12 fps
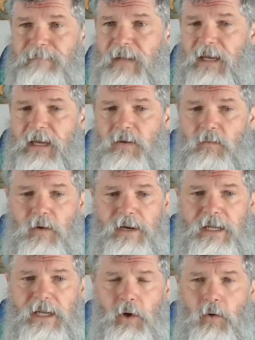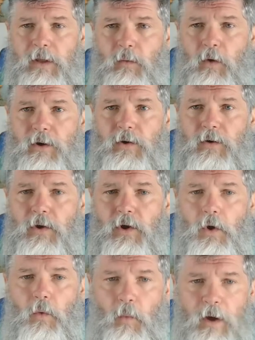And one can only wonder
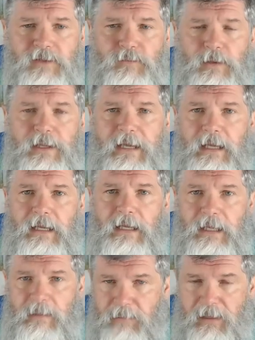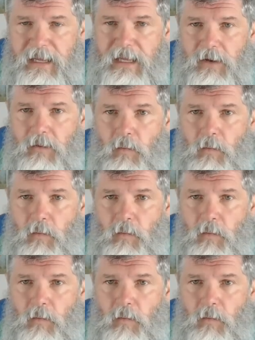what's really in play here.